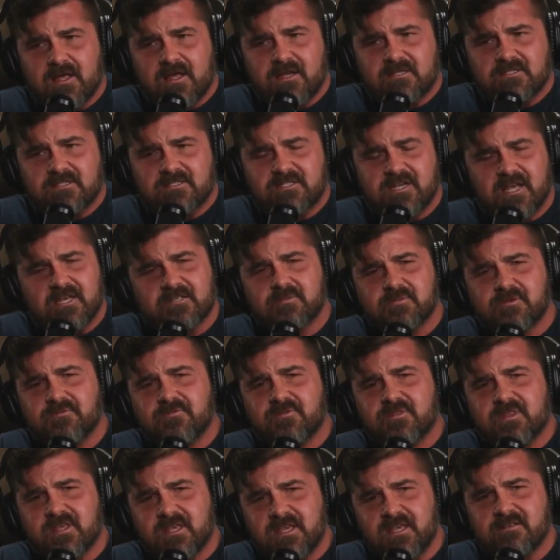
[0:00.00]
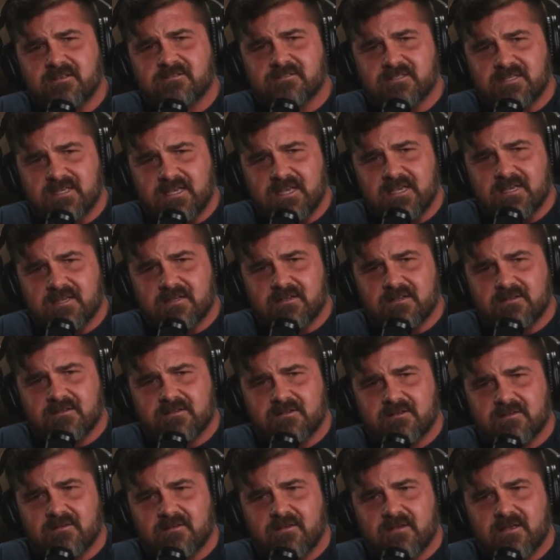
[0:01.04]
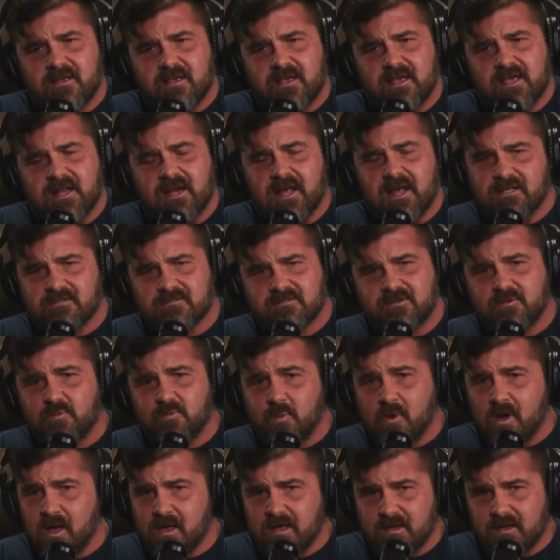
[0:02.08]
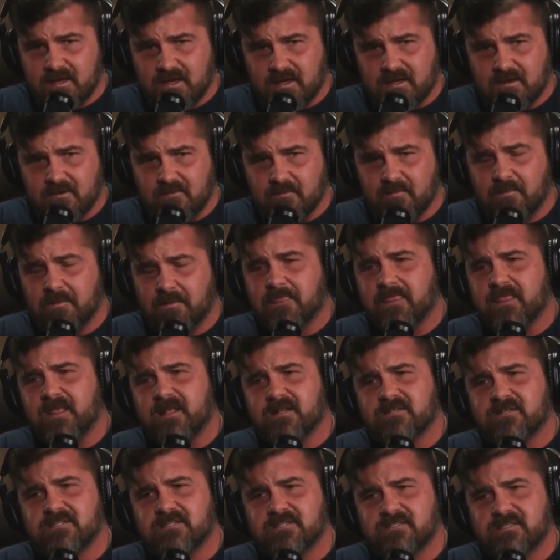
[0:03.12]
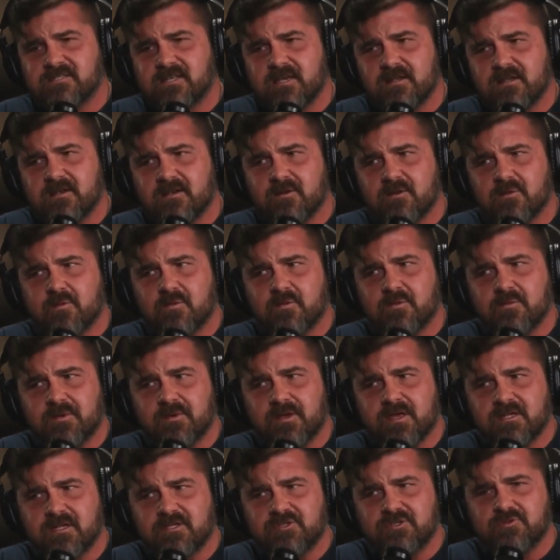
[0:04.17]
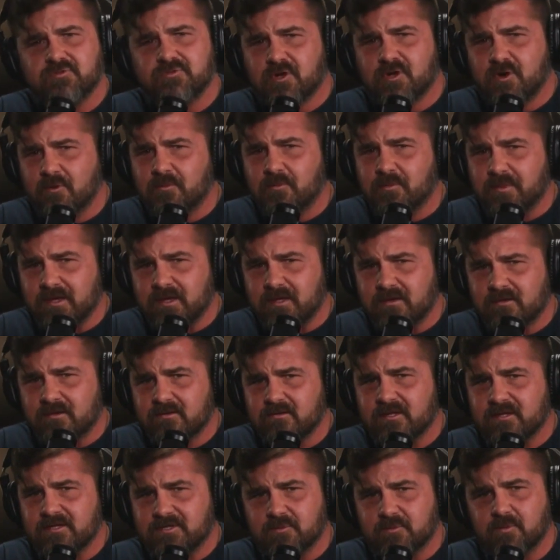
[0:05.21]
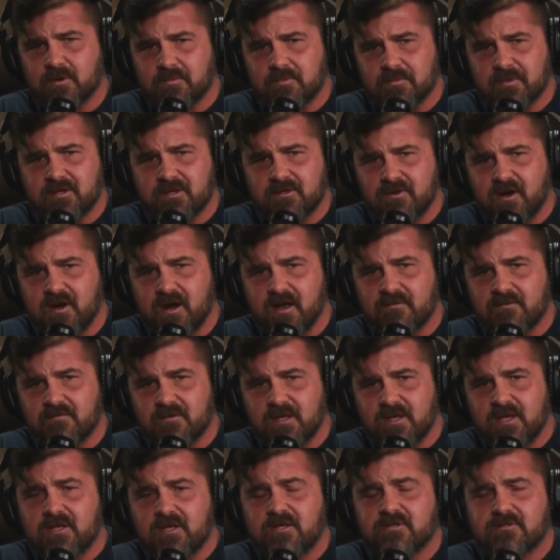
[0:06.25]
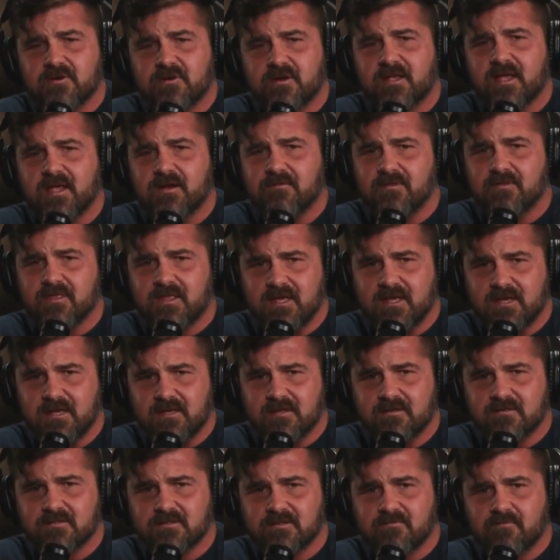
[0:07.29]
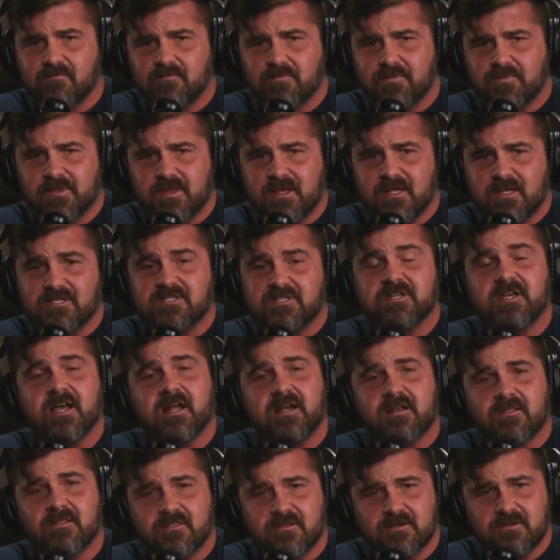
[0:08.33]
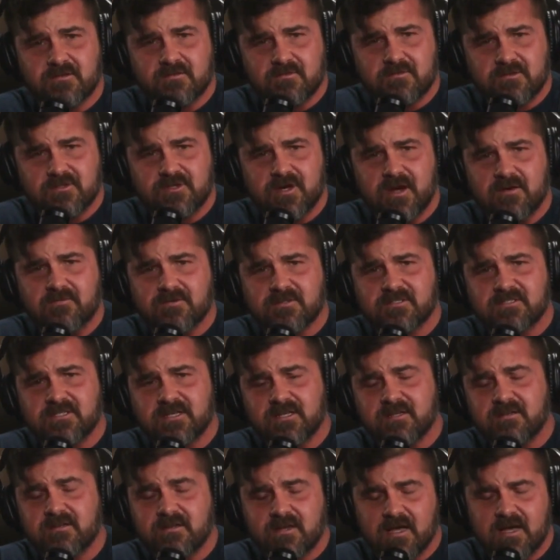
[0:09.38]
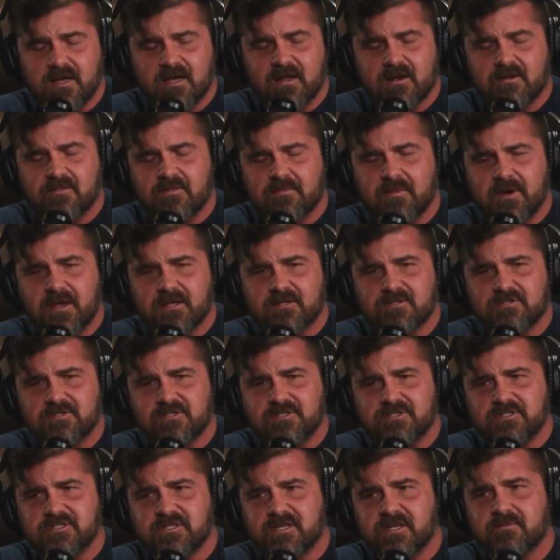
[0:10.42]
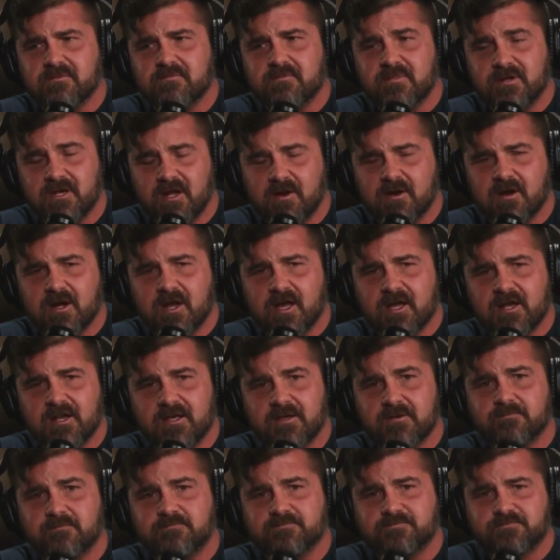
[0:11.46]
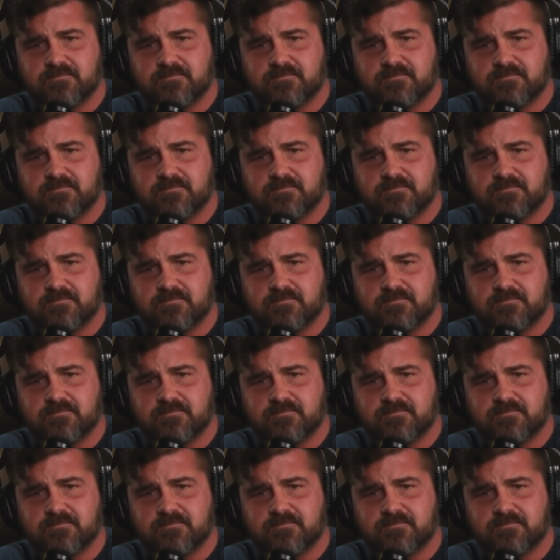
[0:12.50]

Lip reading: She asked me for the keys again, and I asked her why again. And she said, well, because you told me that you wanted me to drive. So I gave her the keys, and she got in the driver's seat, and I got in the passenger seat, and my daughter got in.